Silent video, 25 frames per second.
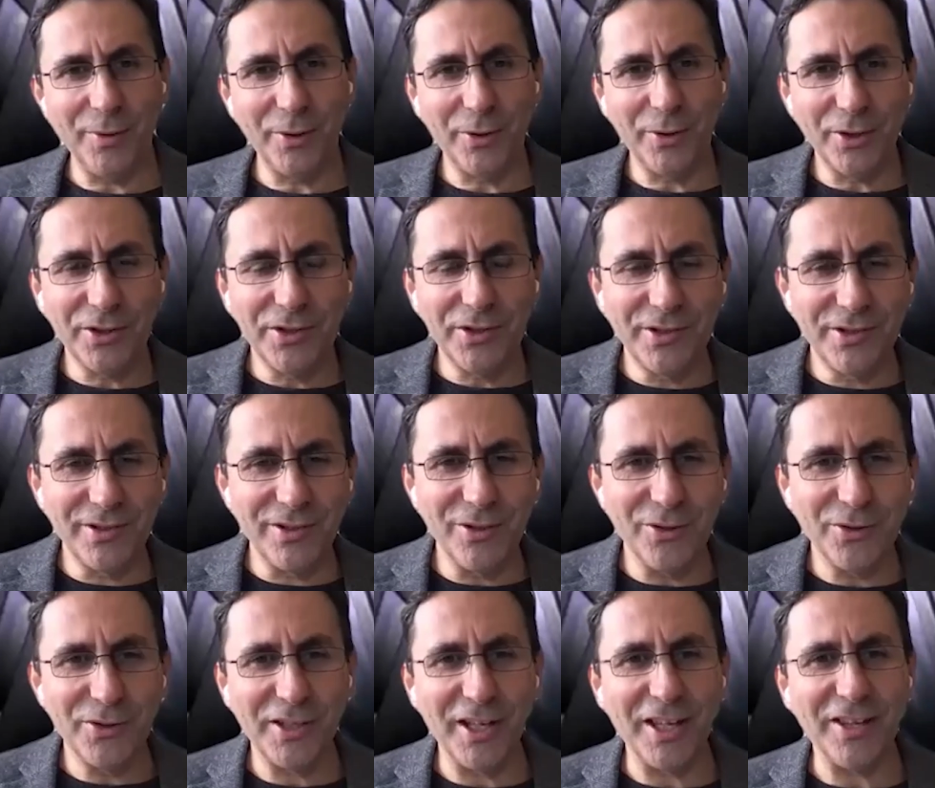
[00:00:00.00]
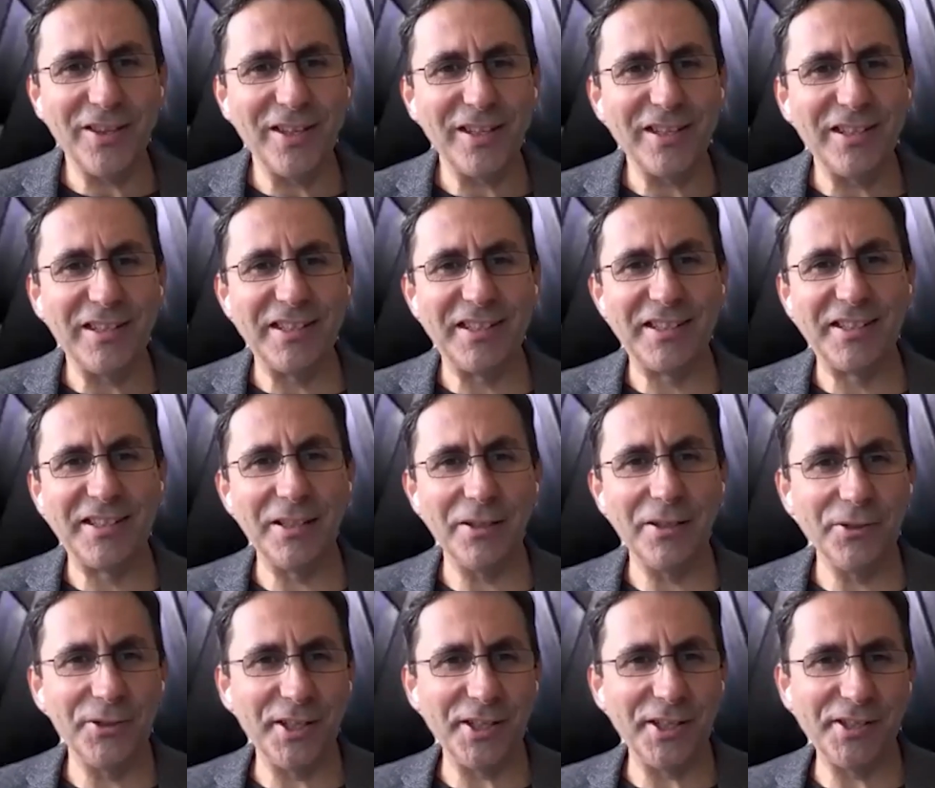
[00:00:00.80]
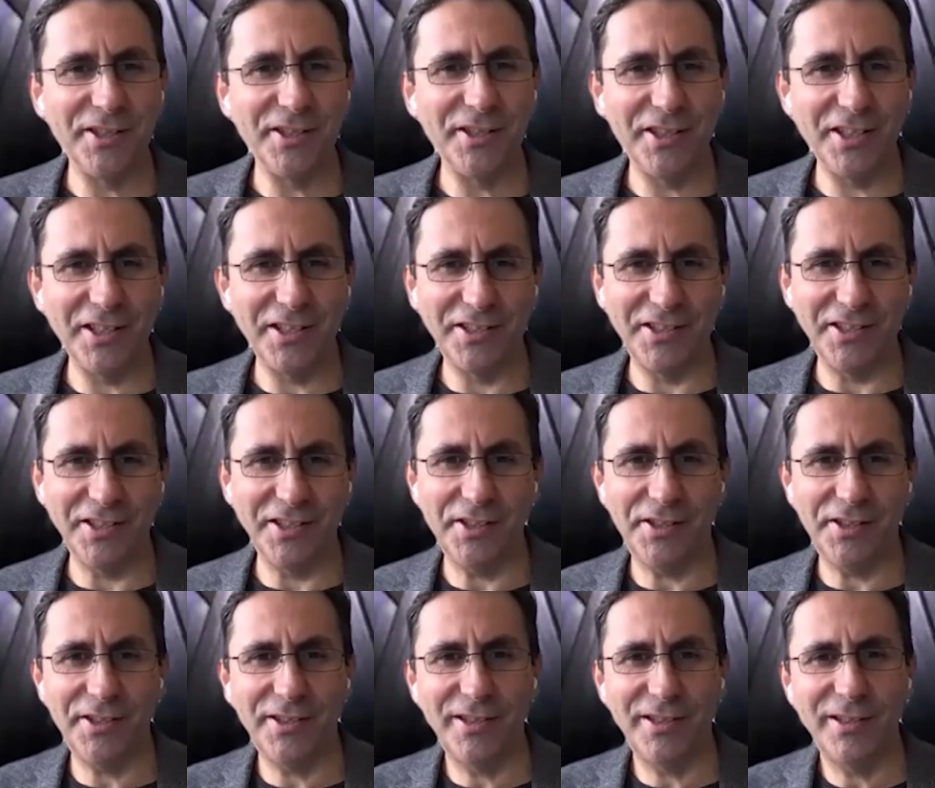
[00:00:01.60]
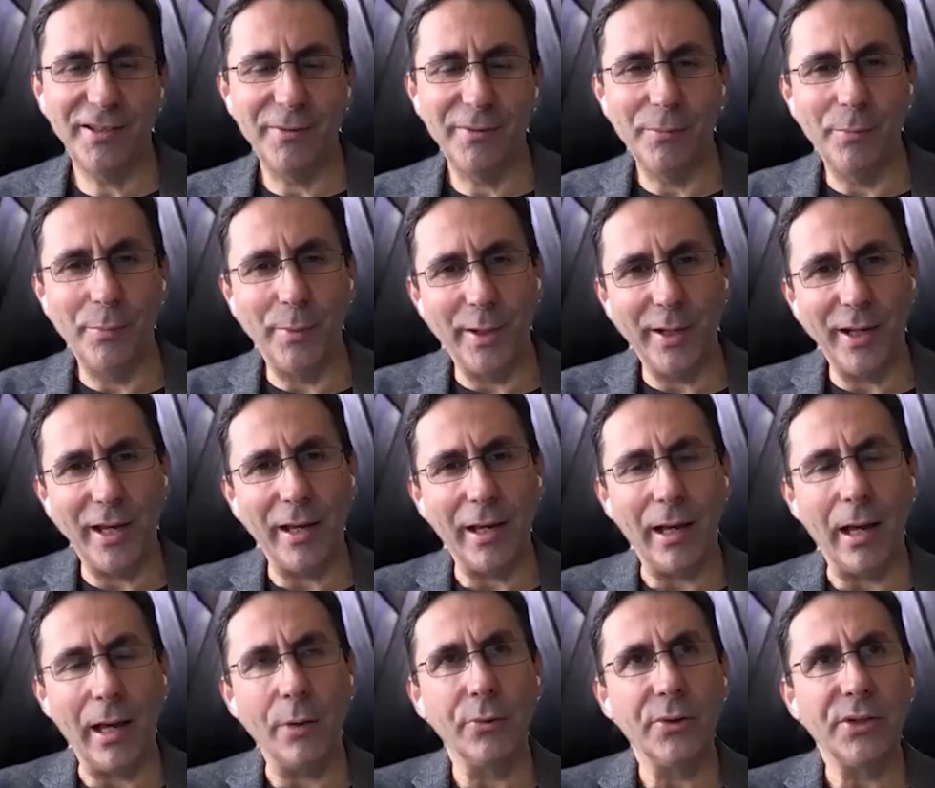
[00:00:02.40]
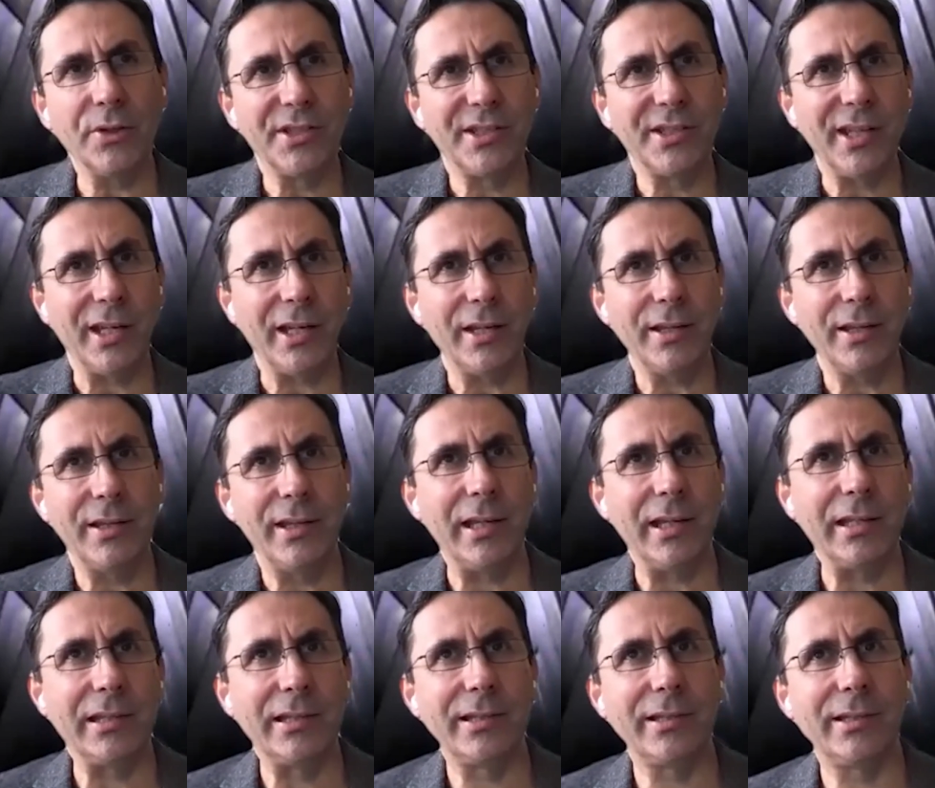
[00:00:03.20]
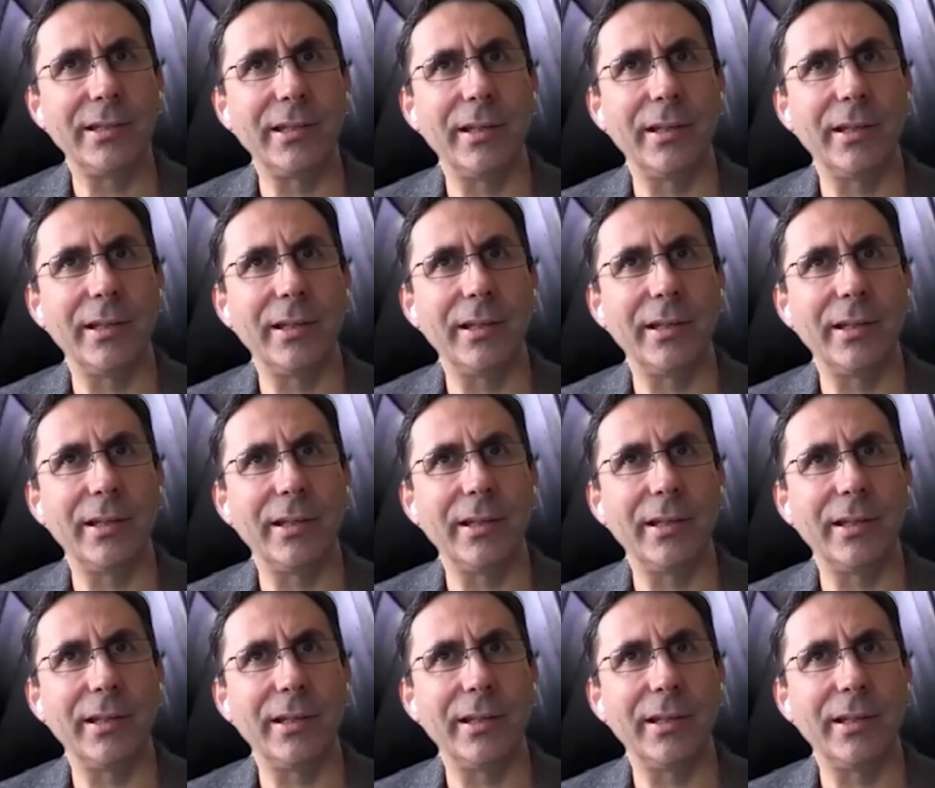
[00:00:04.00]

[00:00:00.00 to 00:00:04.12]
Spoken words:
because you said it still doesn't exist. But I would say that